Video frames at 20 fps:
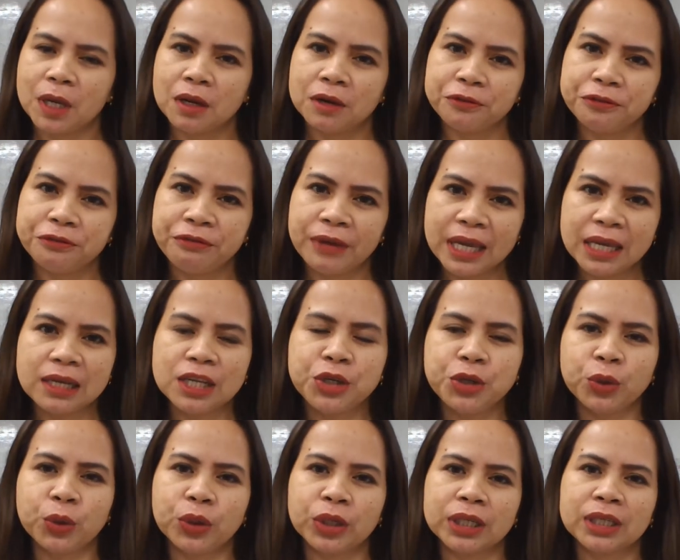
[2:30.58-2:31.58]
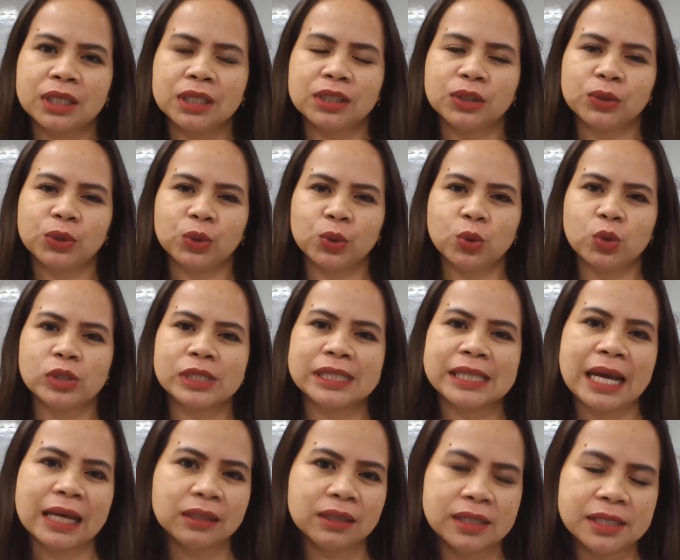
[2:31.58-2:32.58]
failure to
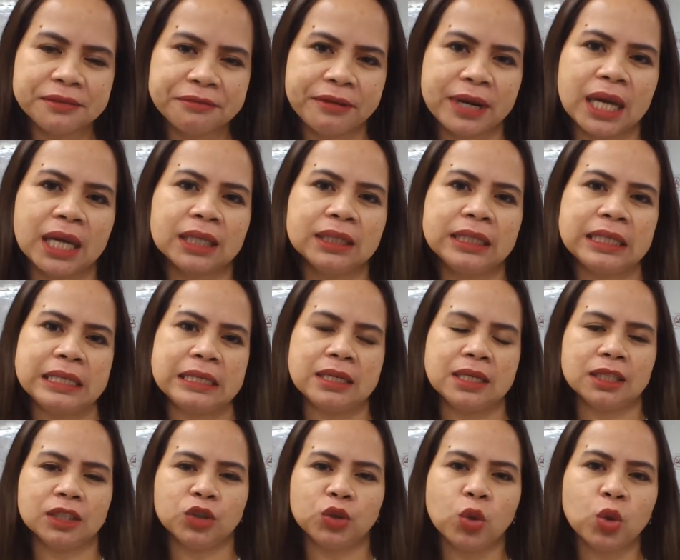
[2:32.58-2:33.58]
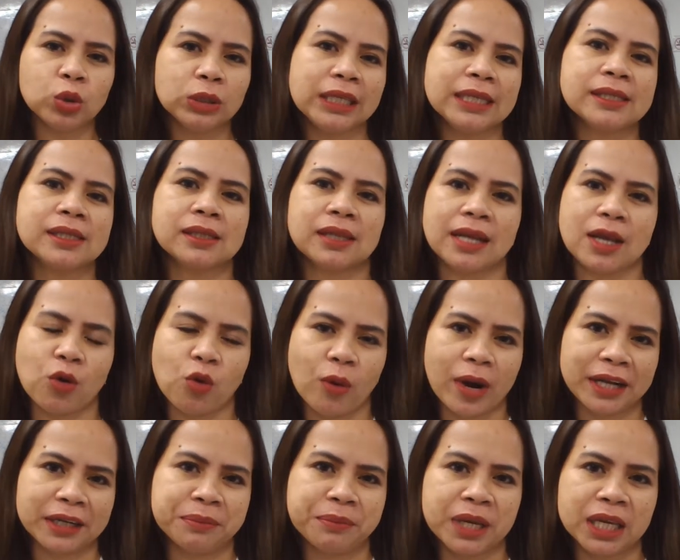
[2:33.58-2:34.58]
satisfy the notice
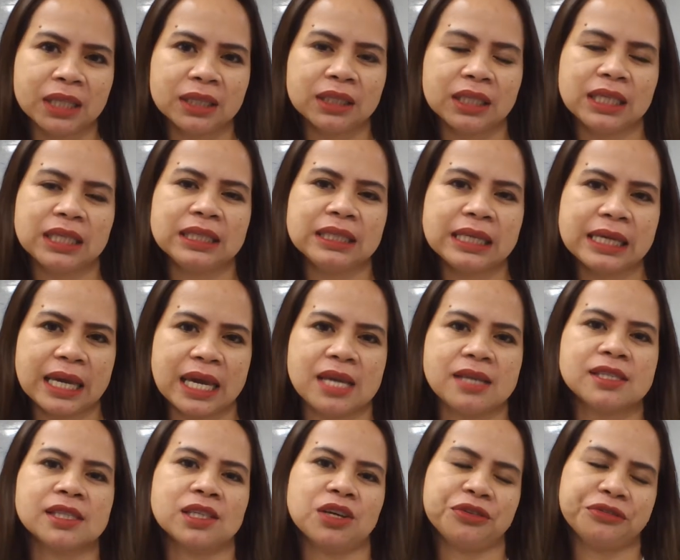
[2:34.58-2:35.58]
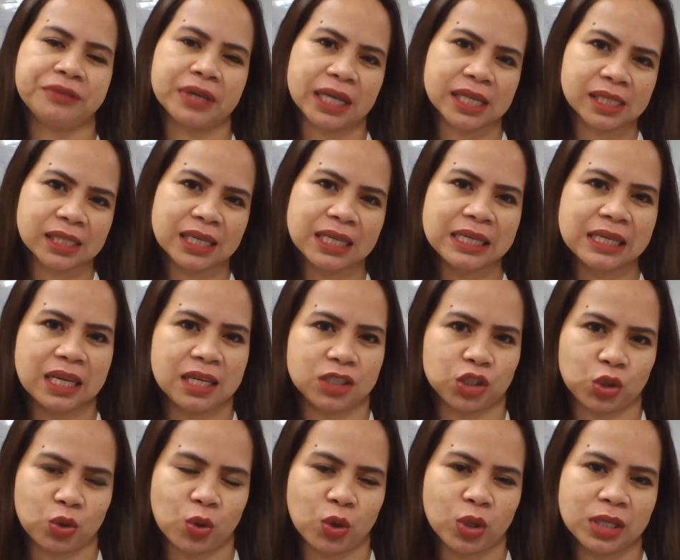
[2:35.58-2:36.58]
requirement in case of
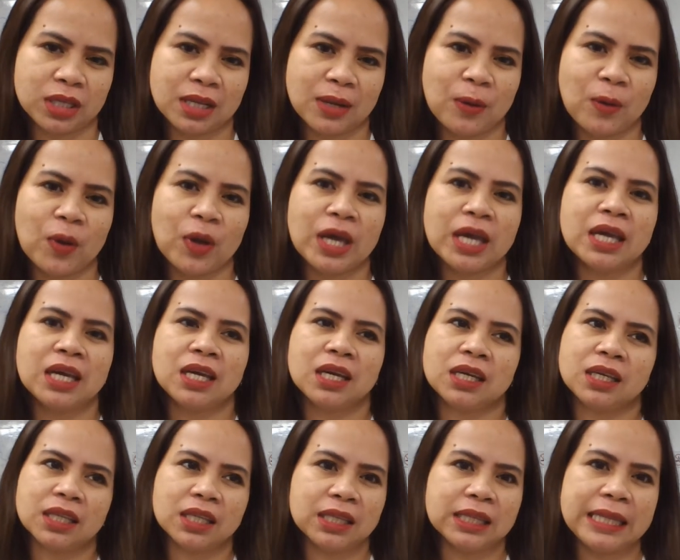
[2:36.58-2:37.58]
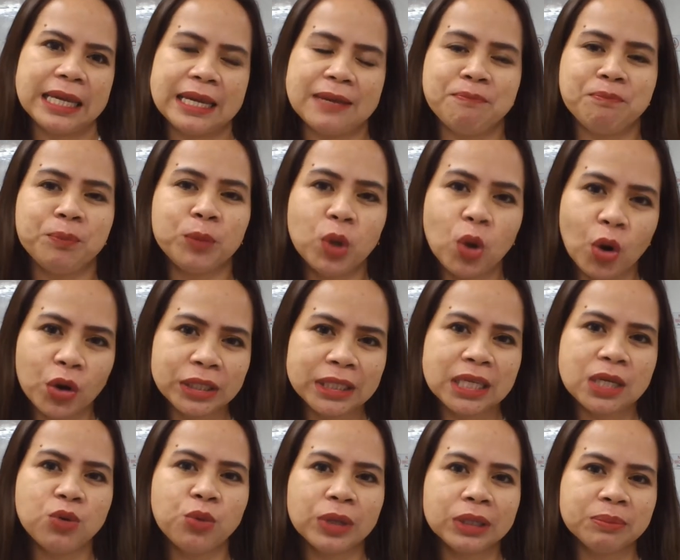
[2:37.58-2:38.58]
resignation, the
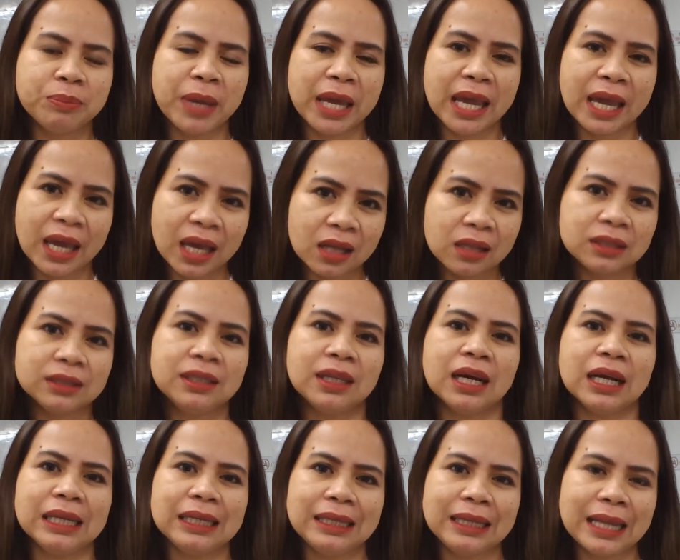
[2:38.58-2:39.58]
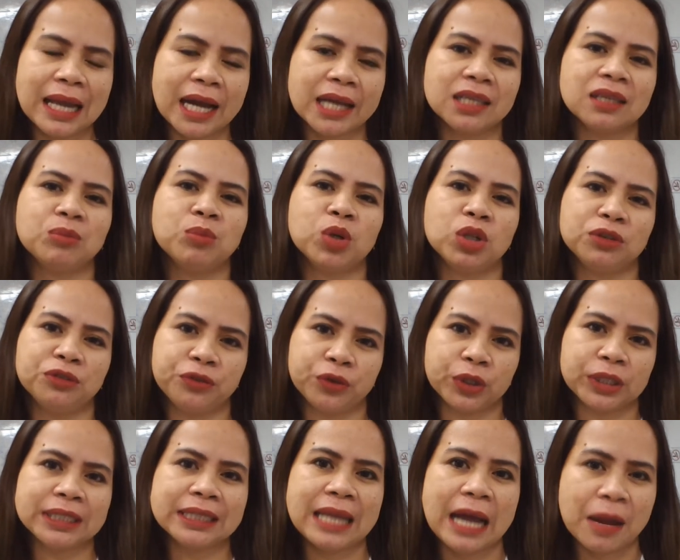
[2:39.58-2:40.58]
employee will be held liable
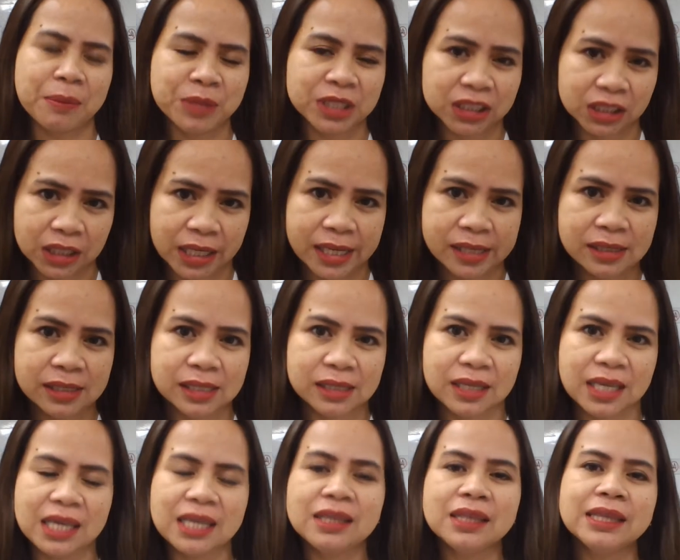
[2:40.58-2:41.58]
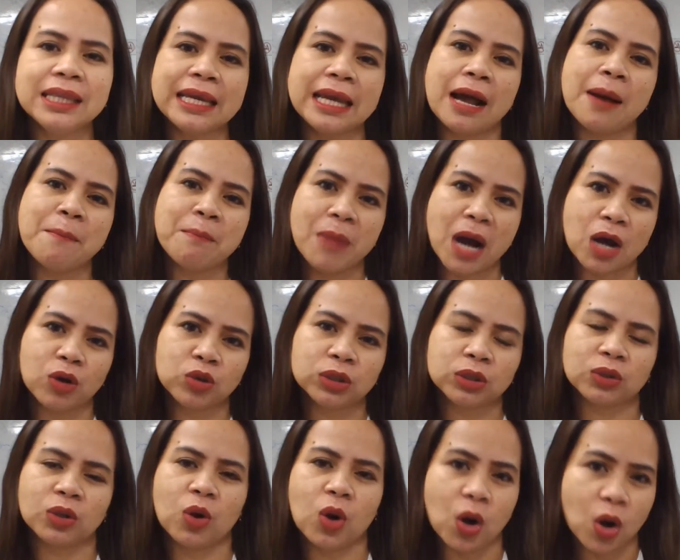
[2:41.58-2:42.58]
for damages in the amount
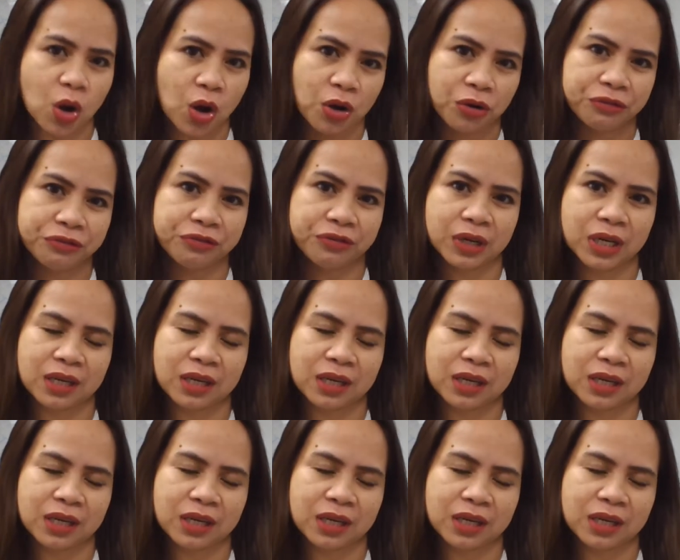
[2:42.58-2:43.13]
of.